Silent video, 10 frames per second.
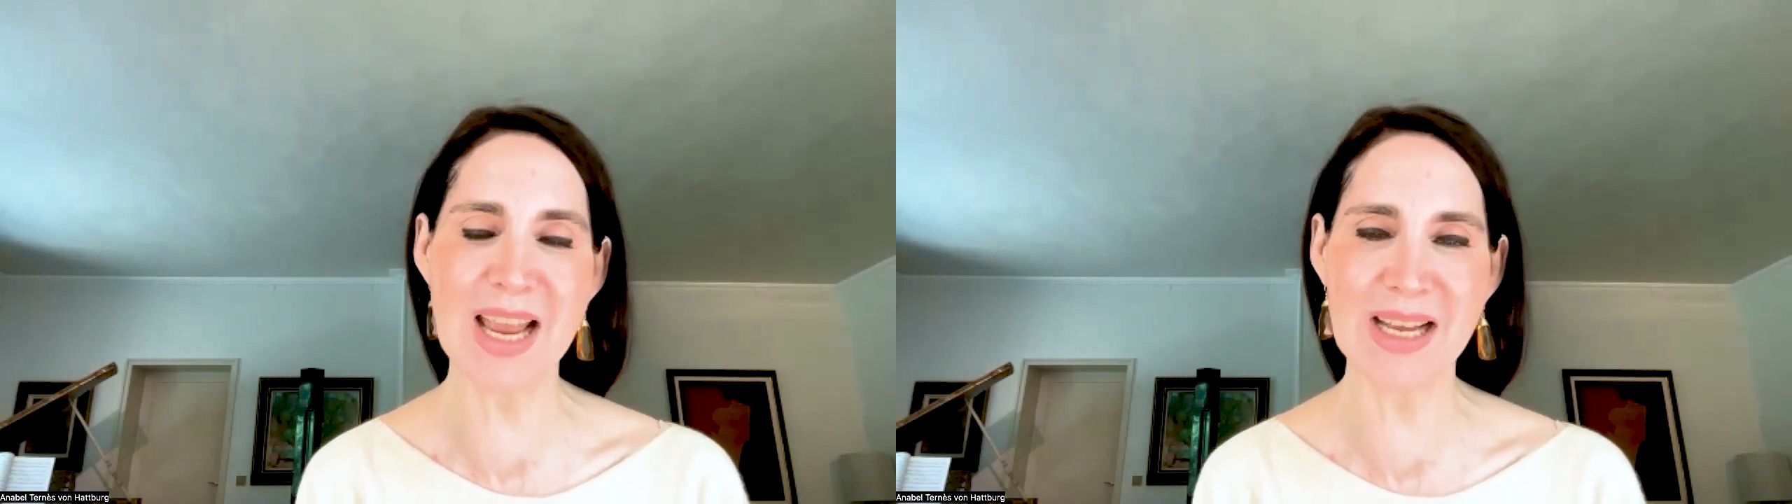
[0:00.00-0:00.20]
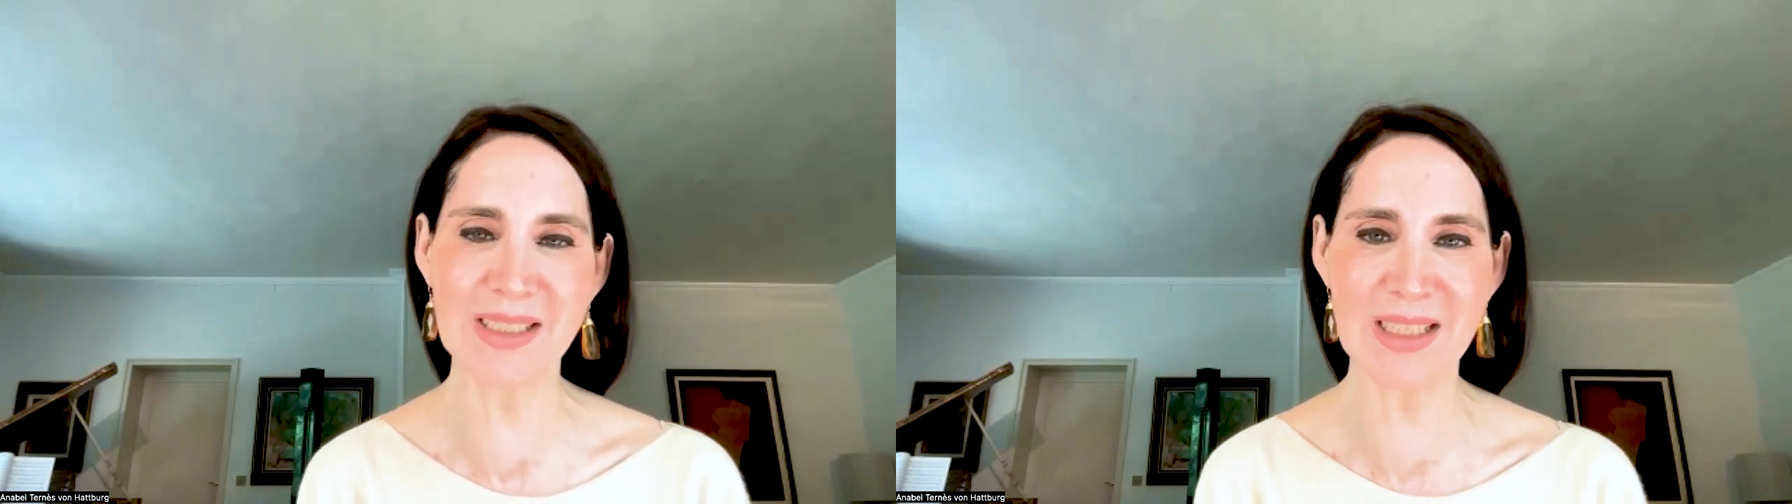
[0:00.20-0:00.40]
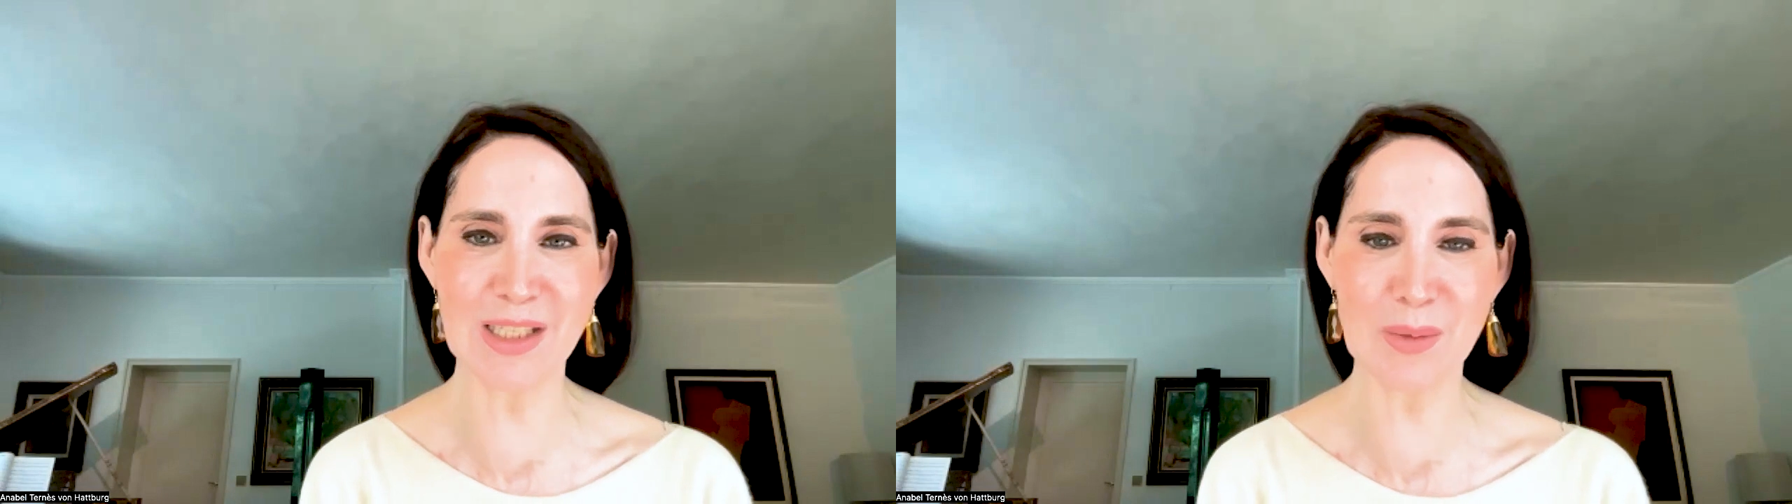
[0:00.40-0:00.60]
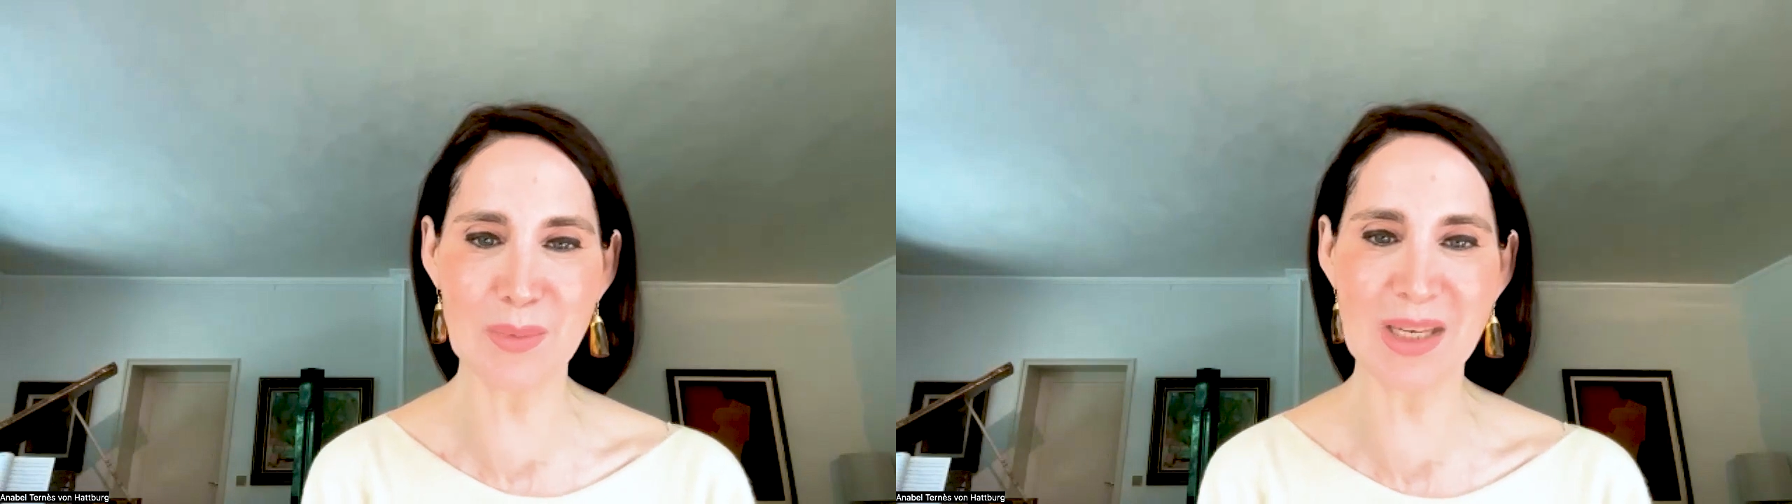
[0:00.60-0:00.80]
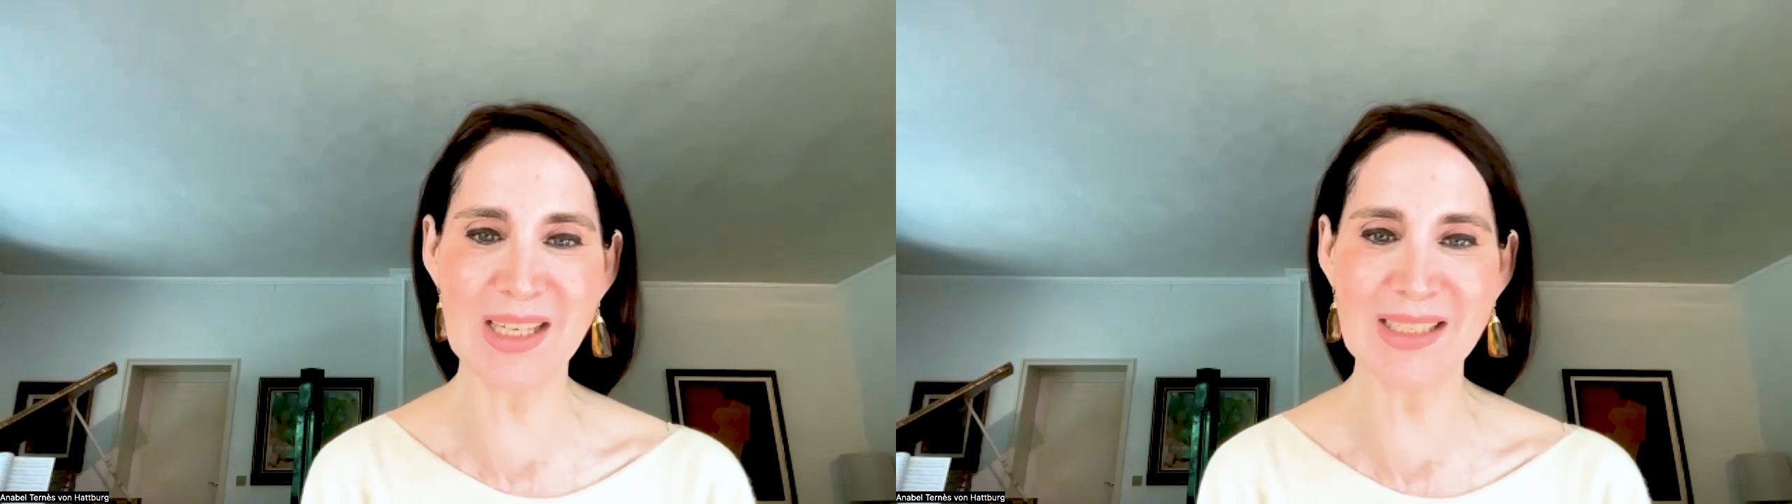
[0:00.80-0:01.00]
and inner
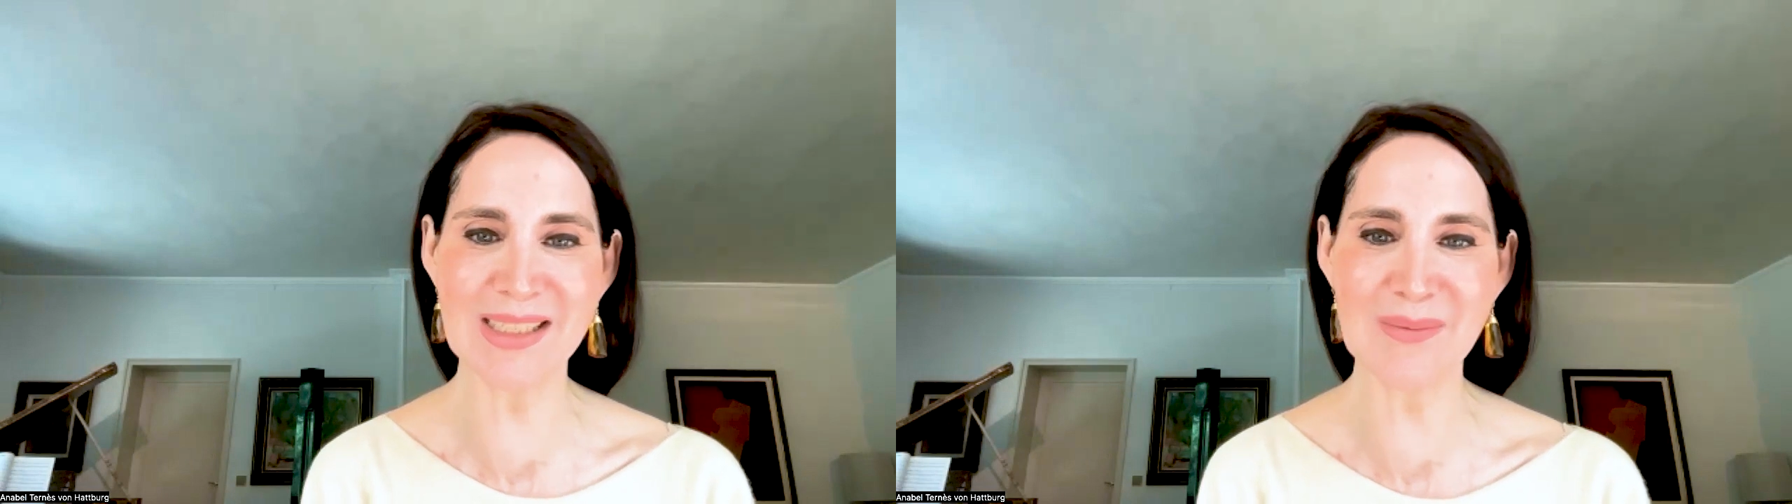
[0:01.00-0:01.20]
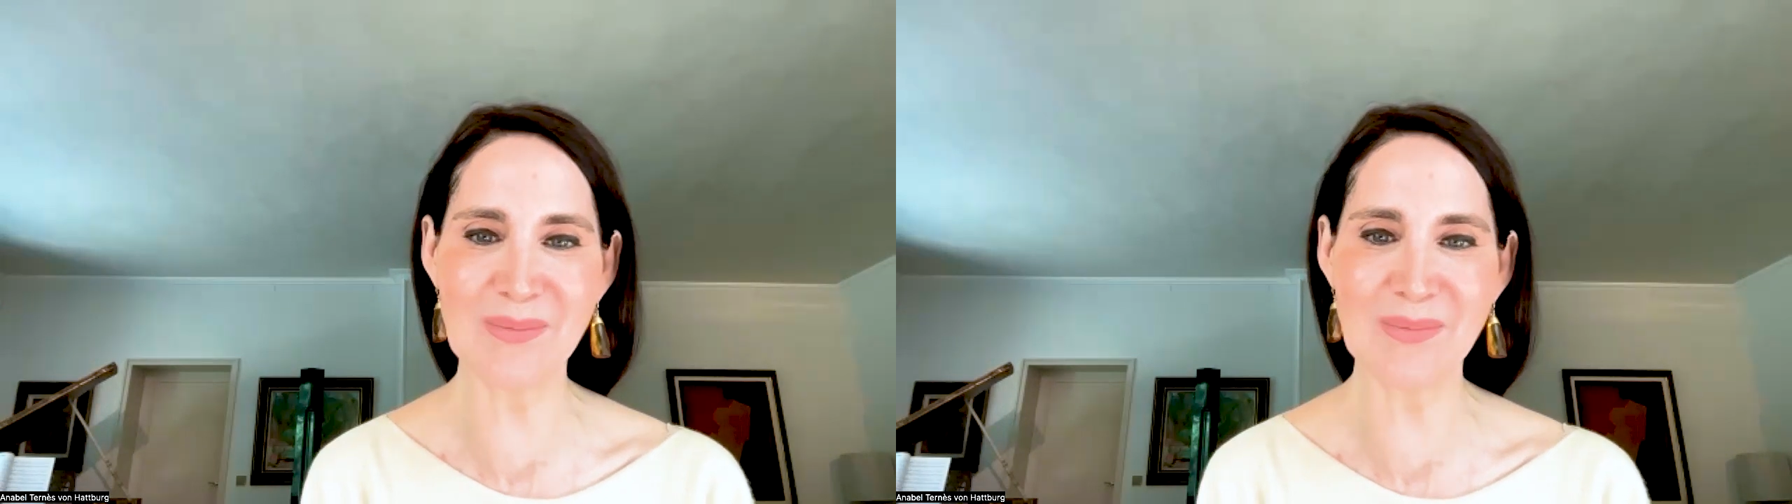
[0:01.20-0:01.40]
peace.